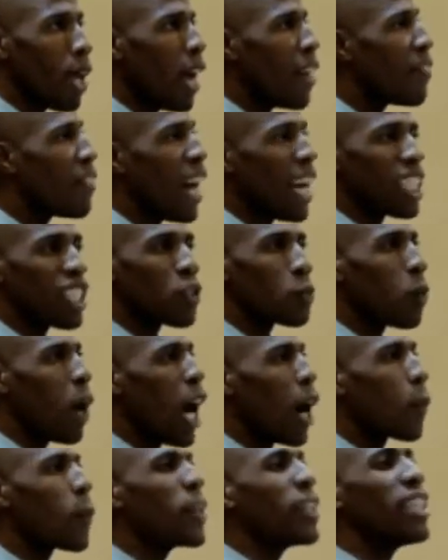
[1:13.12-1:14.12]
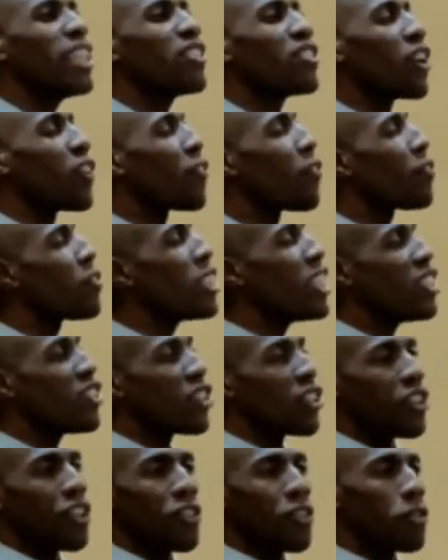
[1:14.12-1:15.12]
And that is why we need to flee
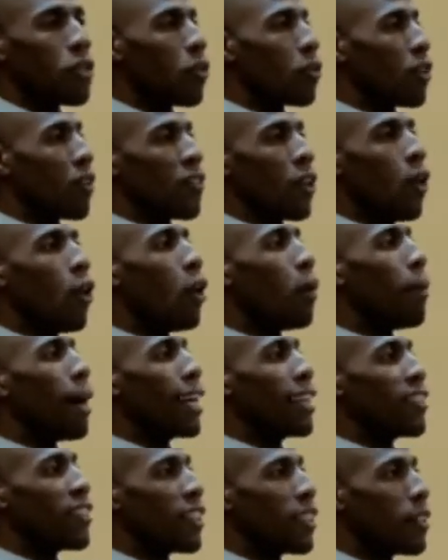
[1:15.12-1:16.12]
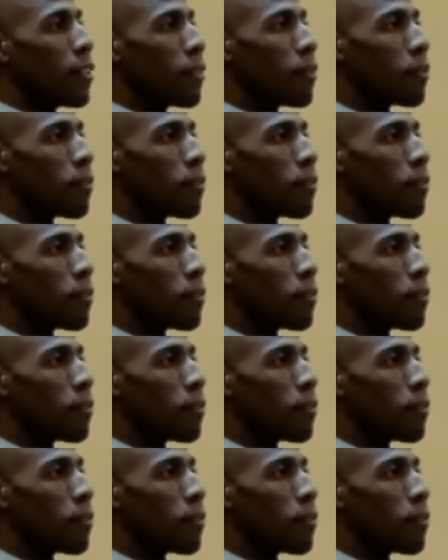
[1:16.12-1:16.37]
to the throne of the Almighty.